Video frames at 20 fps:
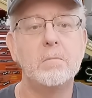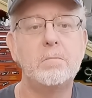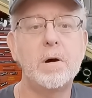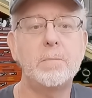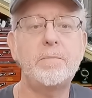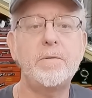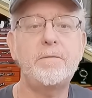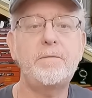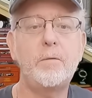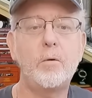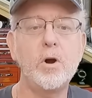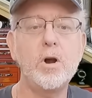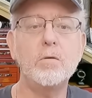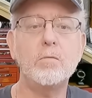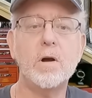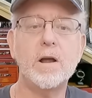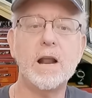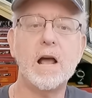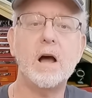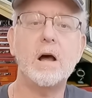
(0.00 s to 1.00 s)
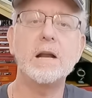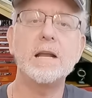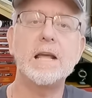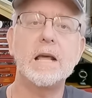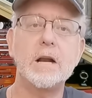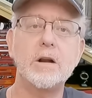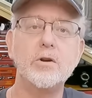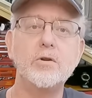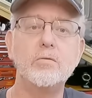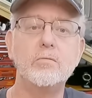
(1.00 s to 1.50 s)
But before you run out and
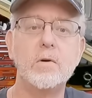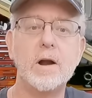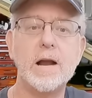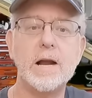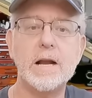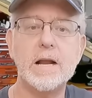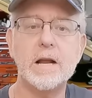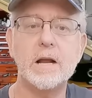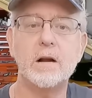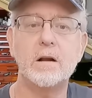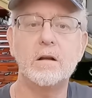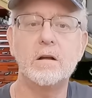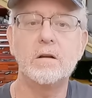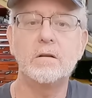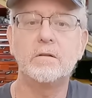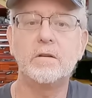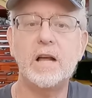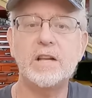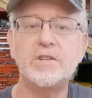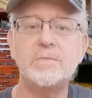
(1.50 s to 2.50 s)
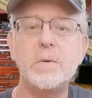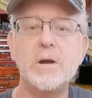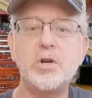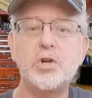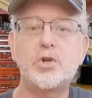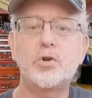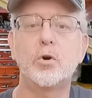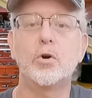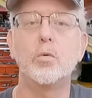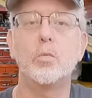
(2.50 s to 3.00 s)
get a new radiator, let's make
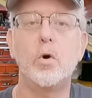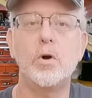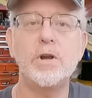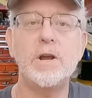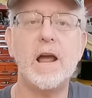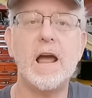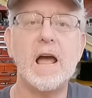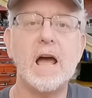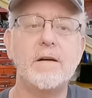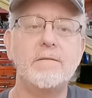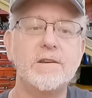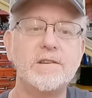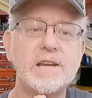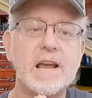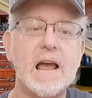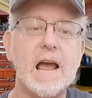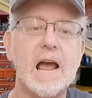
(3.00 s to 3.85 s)
sure the one you have is